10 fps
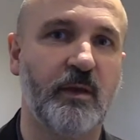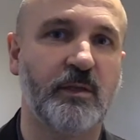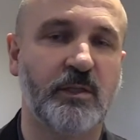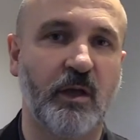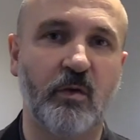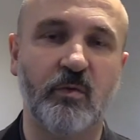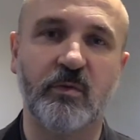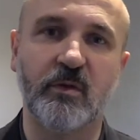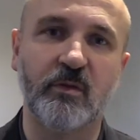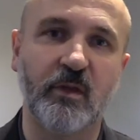So
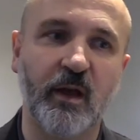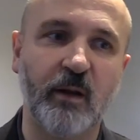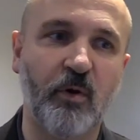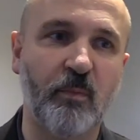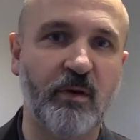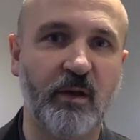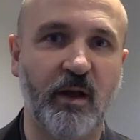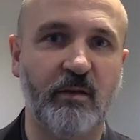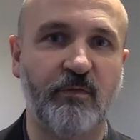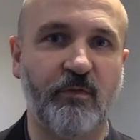the kind of proper
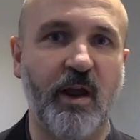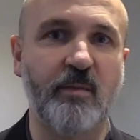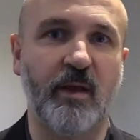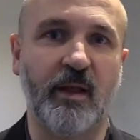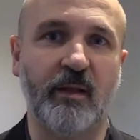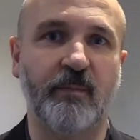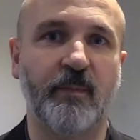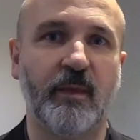kind of framing